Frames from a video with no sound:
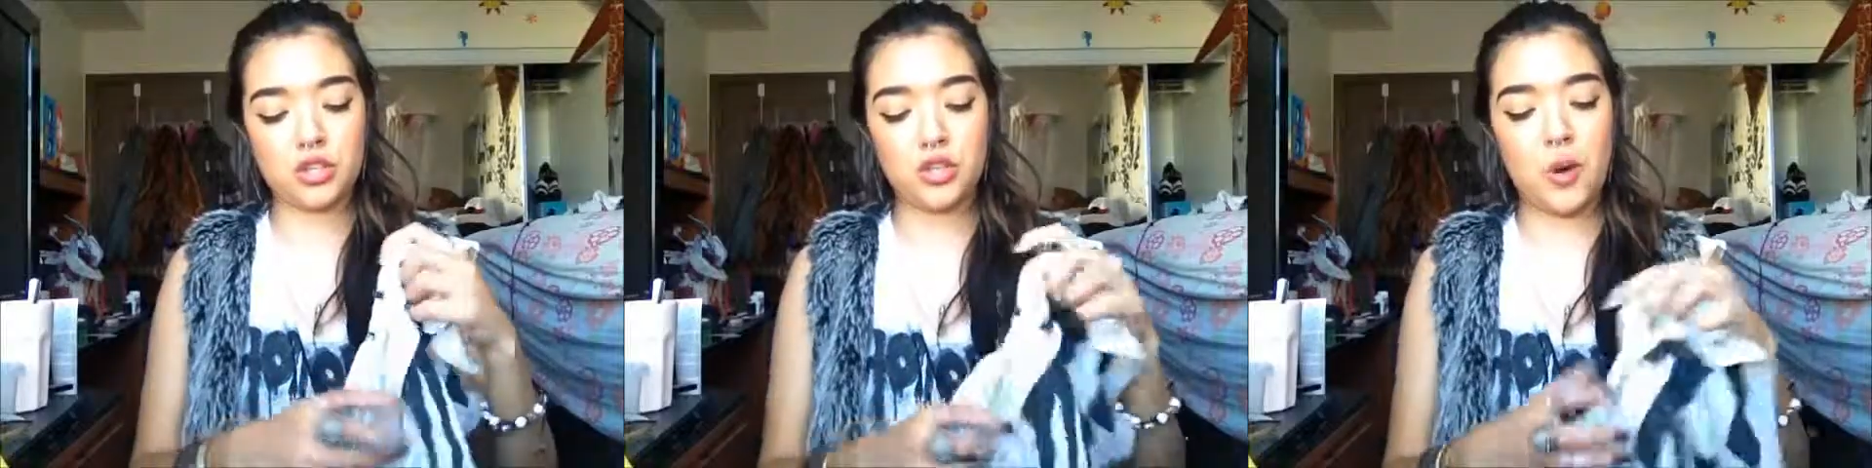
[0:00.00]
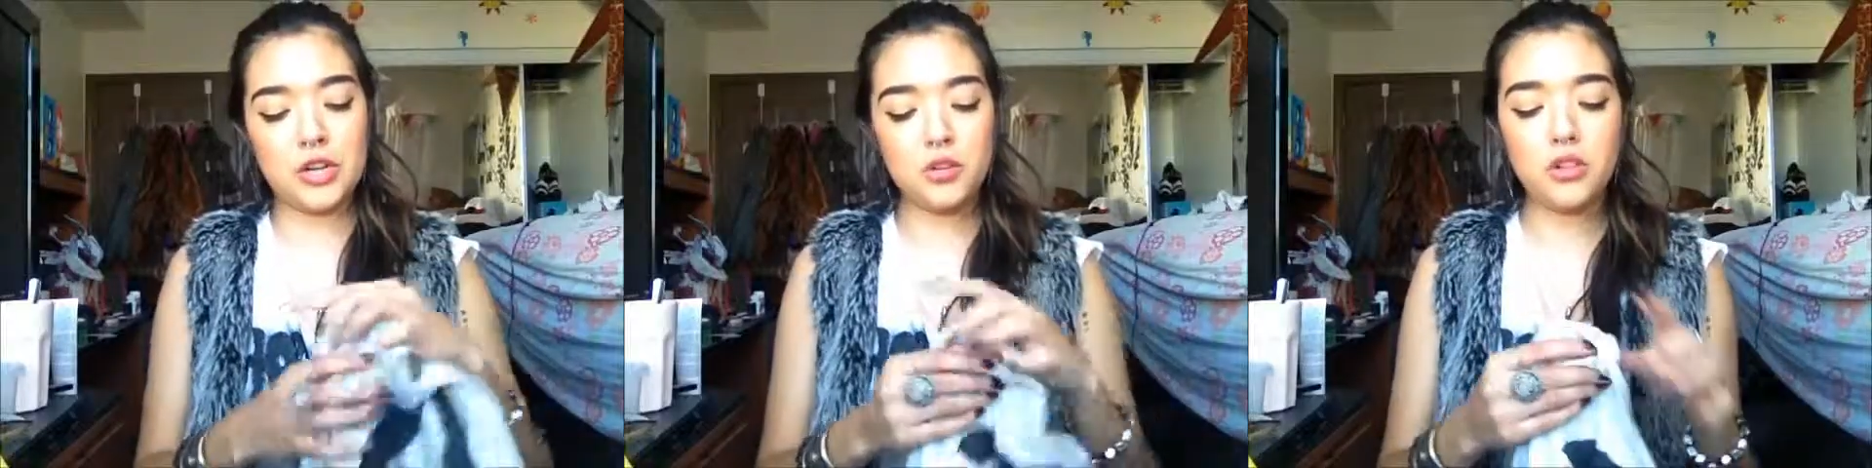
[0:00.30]
So
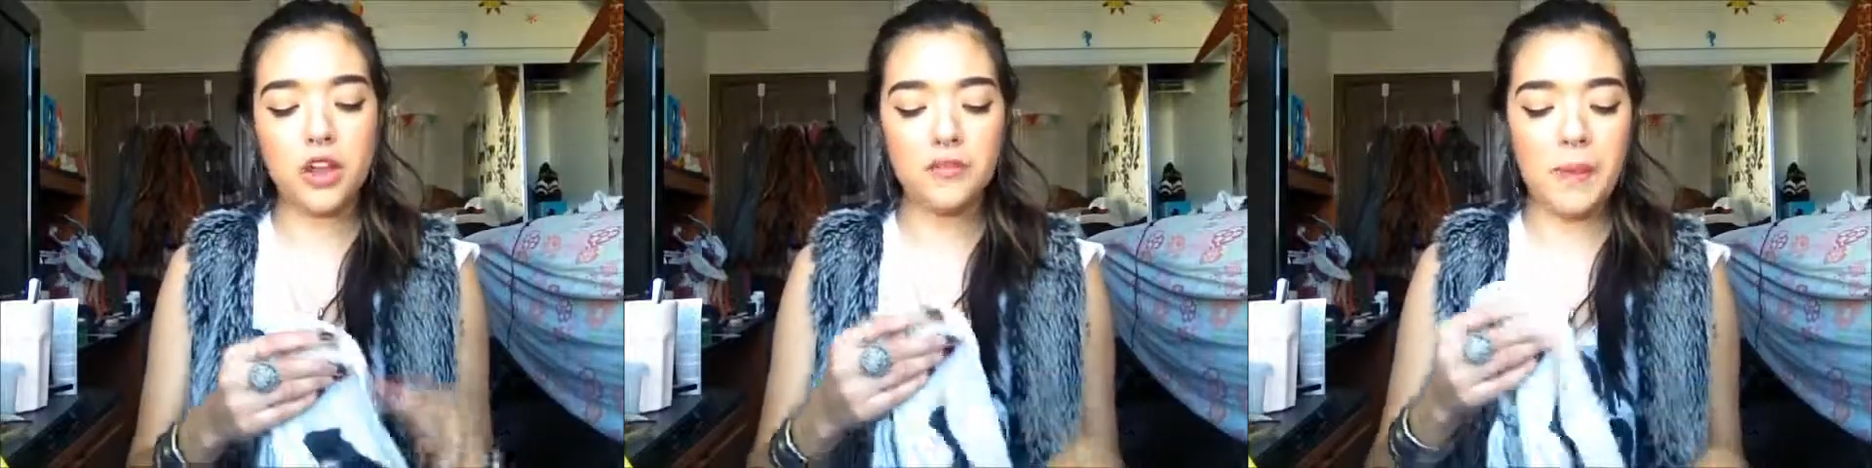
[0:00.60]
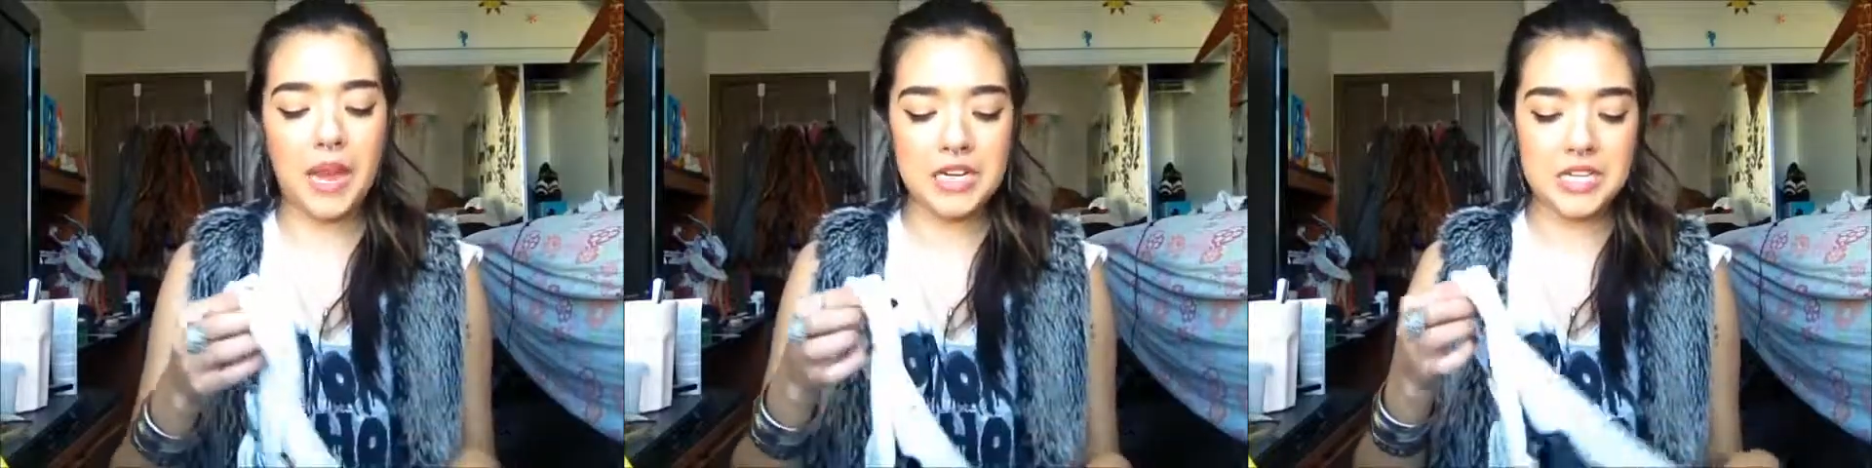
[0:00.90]
I do a lot of
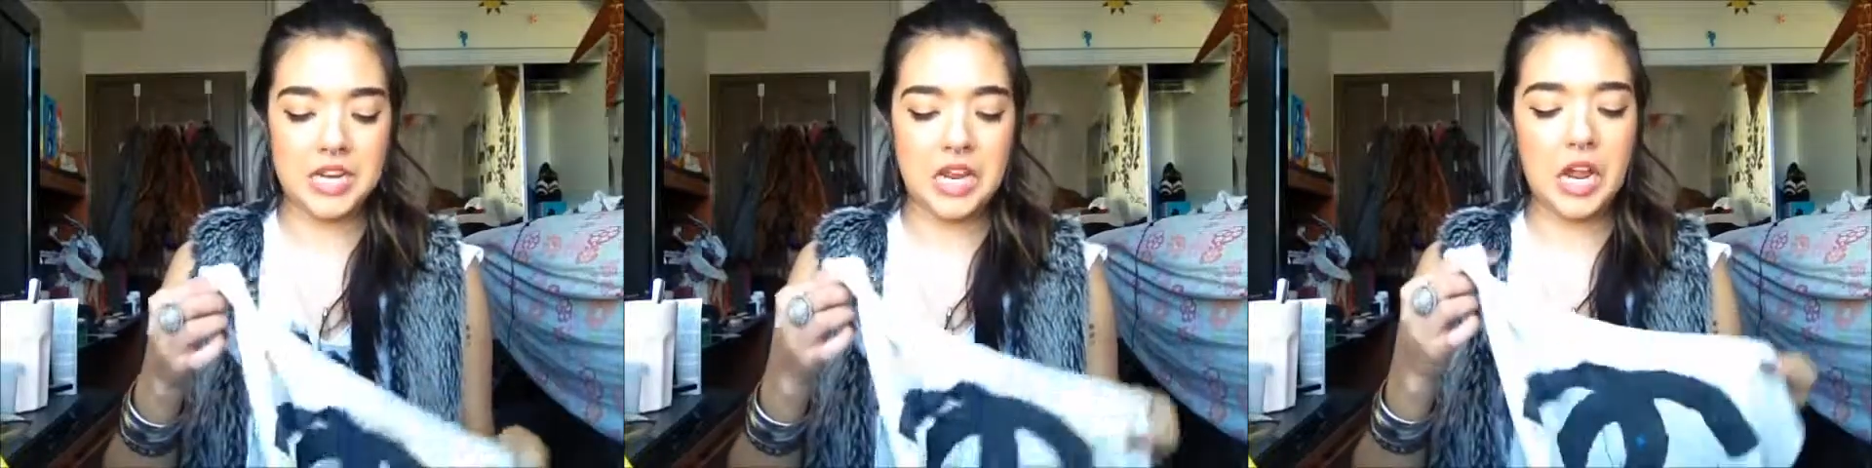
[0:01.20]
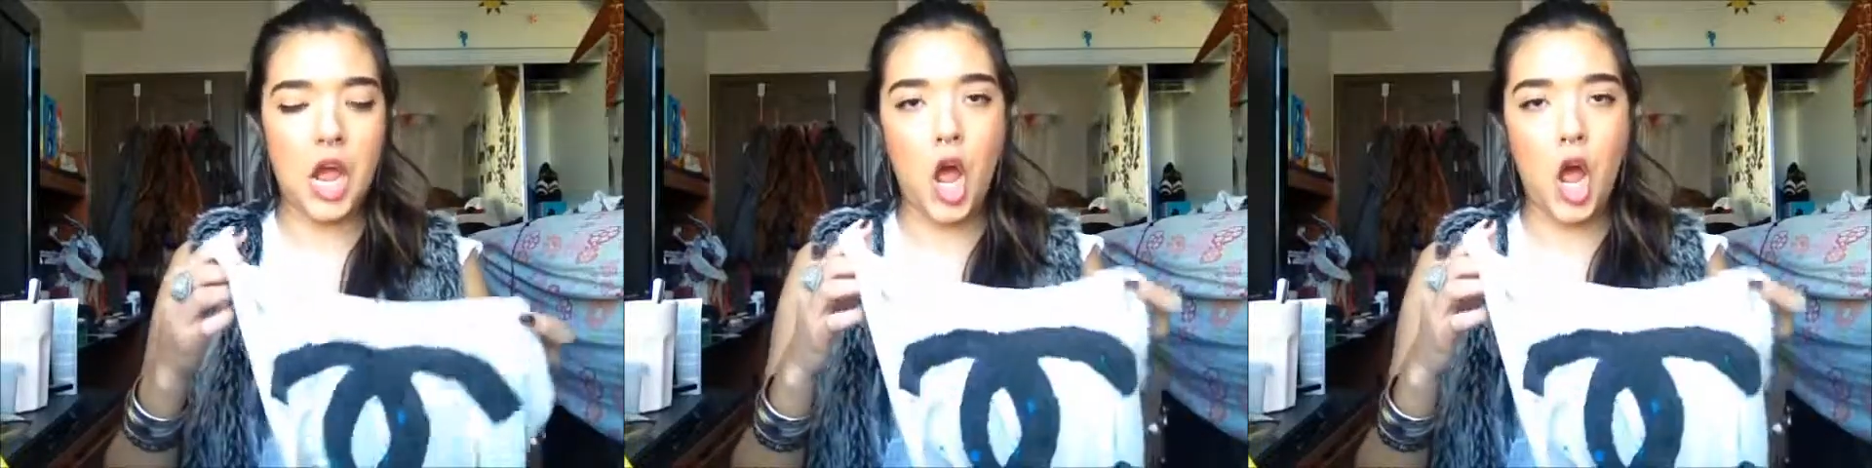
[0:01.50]
painting